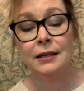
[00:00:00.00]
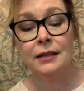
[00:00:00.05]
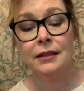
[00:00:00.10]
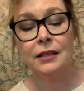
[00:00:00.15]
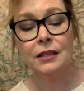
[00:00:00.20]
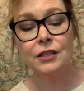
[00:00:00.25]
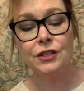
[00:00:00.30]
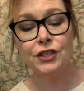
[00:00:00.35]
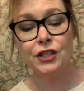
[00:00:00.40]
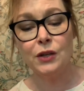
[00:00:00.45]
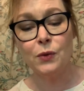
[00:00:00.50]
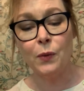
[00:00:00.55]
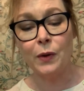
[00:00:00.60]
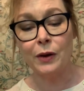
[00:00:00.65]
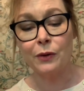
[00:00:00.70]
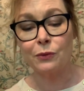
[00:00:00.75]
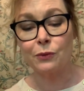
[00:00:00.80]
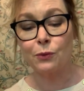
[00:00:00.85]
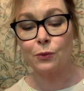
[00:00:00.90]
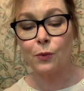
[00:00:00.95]
Then she
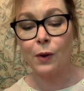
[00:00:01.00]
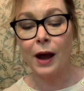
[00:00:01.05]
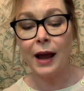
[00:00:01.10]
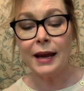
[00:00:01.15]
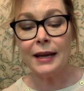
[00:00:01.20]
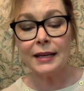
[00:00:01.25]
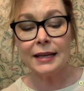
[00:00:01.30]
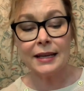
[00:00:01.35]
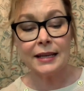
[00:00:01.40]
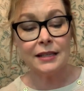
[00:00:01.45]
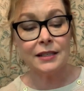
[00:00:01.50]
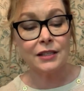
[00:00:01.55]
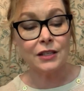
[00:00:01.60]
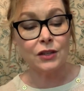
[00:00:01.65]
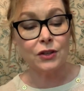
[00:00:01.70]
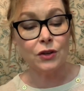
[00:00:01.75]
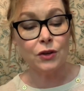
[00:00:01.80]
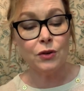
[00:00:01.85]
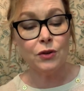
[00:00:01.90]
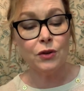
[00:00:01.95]
went right into
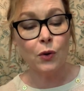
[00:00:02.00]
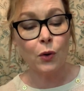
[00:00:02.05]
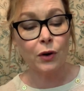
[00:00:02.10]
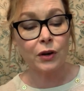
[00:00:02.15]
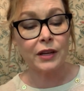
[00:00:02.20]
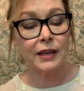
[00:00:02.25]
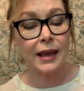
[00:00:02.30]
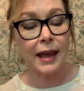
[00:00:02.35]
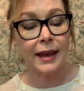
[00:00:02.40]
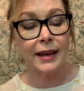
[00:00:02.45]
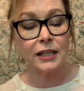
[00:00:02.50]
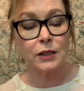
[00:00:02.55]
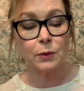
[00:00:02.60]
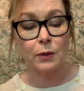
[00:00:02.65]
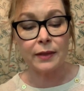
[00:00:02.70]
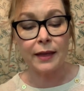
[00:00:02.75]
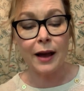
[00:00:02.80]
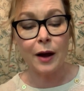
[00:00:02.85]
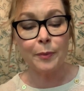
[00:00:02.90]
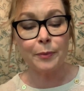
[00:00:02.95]
New York Yanks
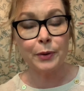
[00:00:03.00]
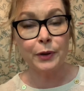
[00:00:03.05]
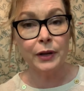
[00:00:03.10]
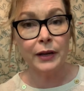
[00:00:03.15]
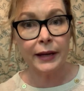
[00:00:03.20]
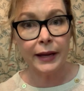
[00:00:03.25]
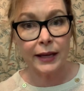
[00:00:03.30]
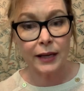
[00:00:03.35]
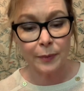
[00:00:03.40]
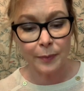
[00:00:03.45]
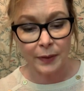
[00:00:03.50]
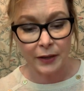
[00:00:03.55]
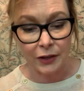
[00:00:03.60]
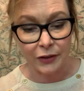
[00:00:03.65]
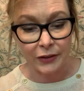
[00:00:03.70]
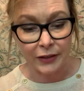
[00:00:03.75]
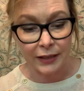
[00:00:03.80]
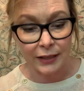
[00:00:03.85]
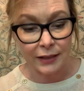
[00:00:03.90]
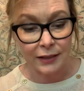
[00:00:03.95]
without putting in a
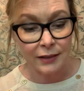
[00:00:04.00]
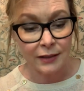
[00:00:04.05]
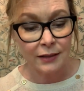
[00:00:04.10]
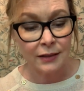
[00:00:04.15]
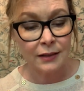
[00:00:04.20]
period.